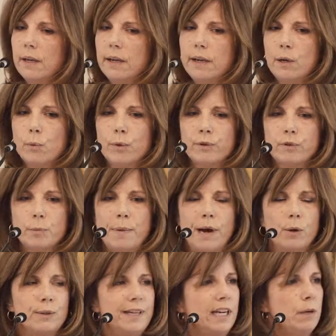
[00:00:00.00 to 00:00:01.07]
it was
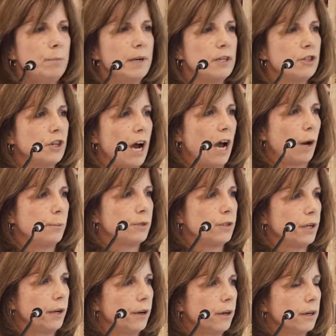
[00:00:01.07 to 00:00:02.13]
about keeping jobs
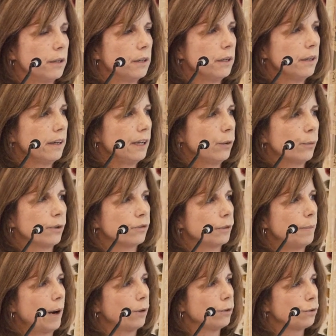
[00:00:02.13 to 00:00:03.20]
here, it was
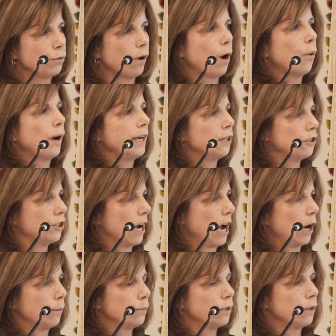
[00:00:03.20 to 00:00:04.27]
about growing
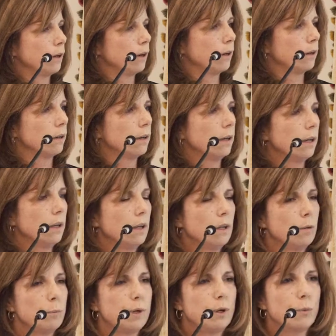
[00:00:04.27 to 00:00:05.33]
jobs here,
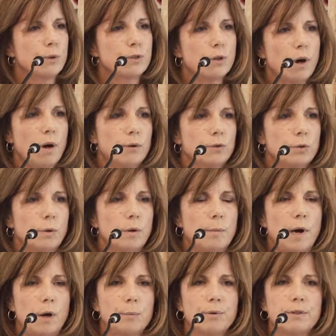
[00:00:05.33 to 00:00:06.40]
but it was also
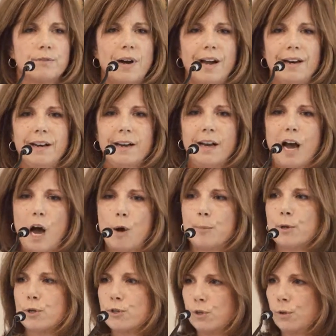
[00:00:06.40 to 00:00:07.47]
about providing
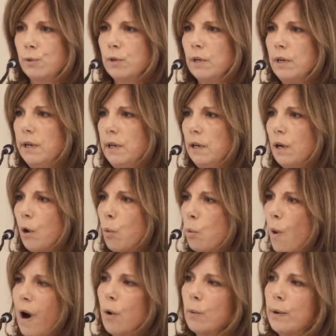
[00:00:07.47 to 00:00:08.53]
opportunity
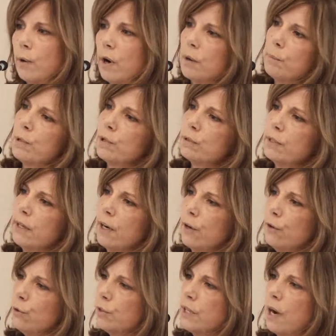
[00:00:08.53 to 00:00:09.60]
while we are building our
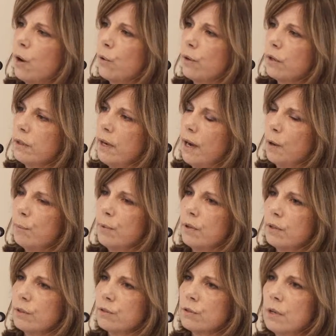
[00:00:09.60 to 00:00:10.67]
new tower and
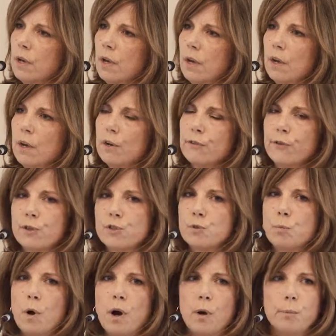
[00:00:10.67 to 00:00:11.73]
campus for
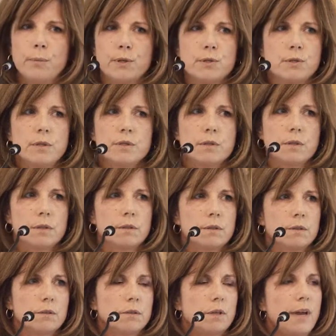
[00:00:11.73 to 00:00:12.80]
small
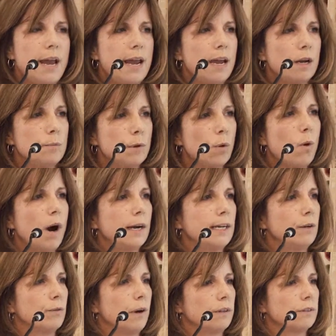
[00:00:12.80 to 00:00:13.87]
businesses and
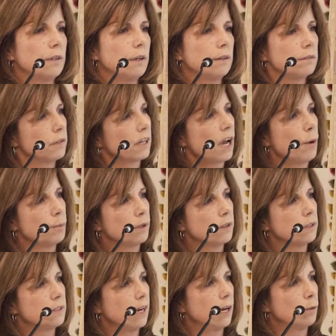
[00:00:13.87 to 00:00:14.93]
Milwaukee residents to come to
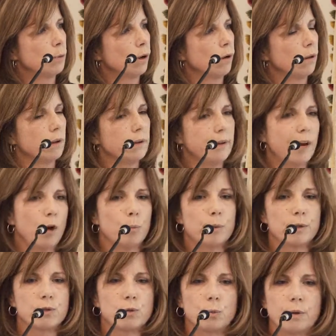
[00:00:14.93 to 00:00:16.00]
the table and help
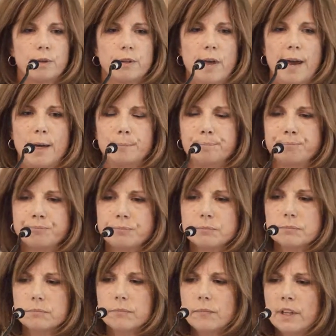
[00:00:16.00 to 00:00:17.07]
us with that.
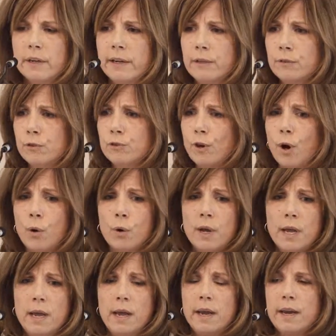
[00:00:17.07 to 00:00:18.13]
And so,
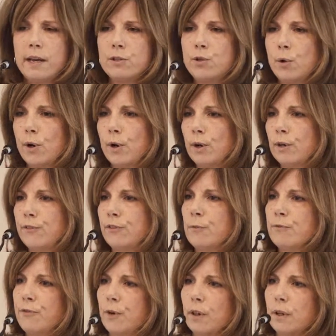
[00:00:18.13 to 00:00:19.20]
as you heard
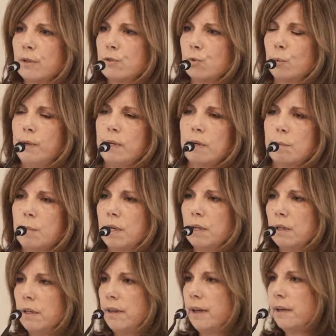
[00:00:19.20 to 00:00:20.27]
from Phyllis, we
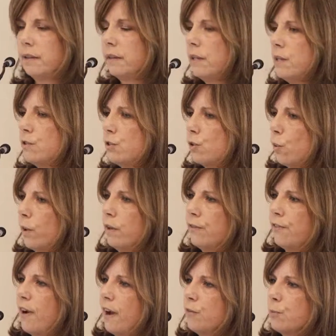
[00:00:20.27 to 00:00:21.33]
committed that at least
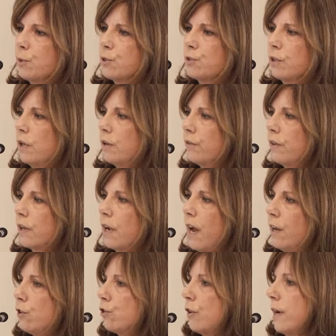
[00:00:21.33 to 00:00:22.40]
25% of the
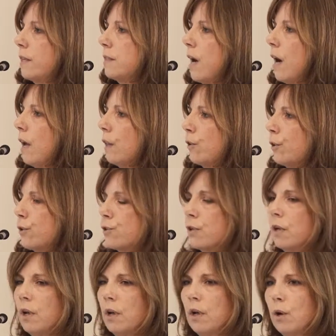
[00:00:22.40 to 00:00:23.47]
contract dollars
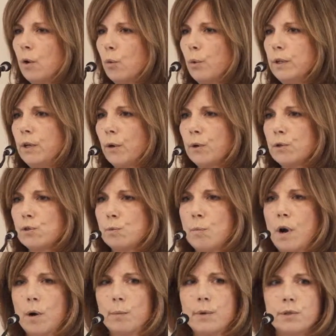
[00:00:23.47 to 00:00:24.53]
would go to
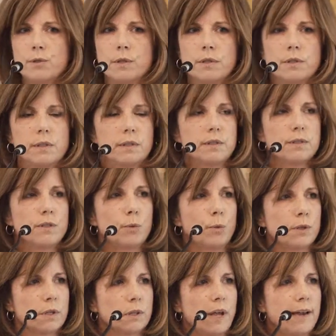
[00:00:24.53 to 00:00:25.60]
small businesses. And
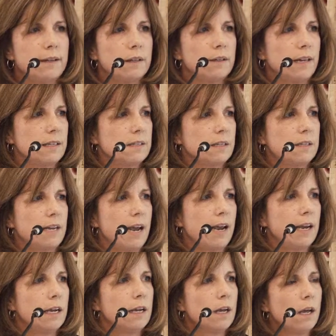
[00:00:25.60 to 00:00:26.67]
we're delighted that
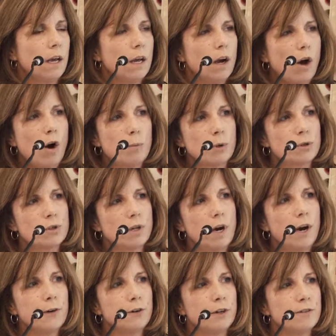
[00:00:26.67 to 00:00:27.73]
today, almost
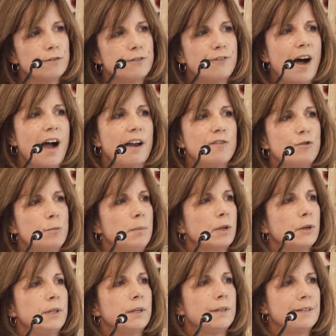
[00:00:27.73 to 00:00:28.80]
$105
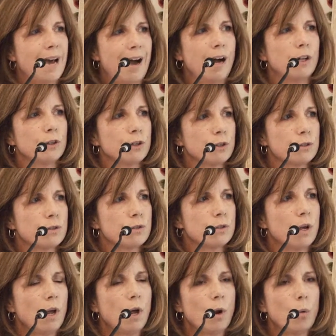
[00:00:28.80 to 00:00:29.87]
million
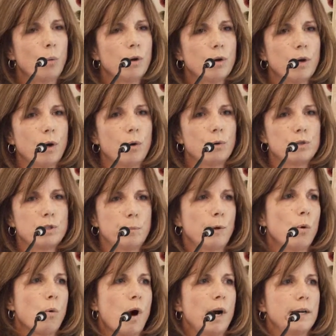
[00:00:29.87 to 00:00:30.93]
will go to
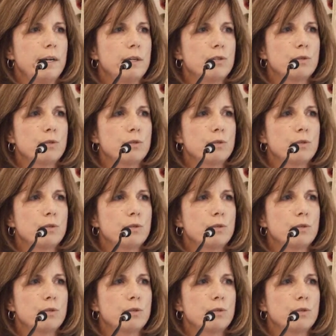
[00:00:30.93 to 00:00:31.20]
Milwaukee